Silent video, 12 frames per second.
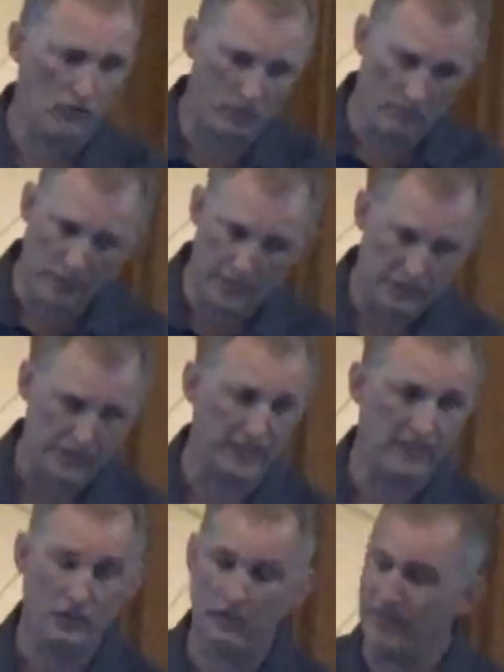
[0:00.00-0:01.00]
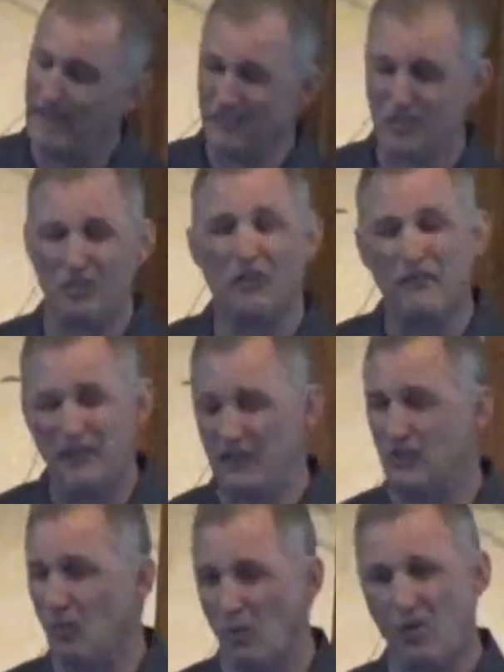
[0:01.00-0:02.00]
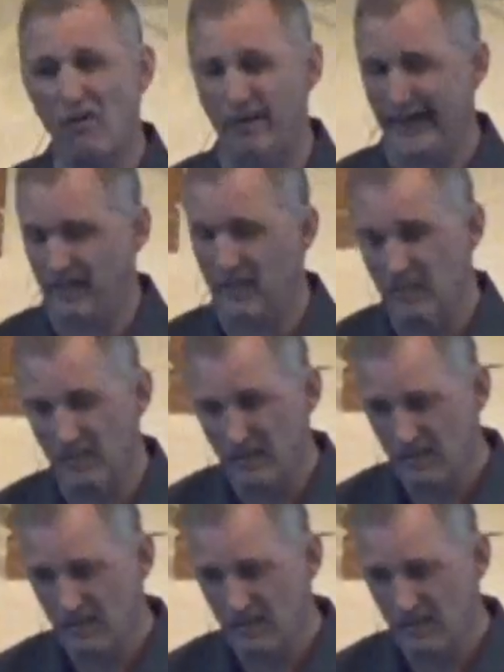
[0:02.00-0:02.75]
in you, but I'm still feeling the worry,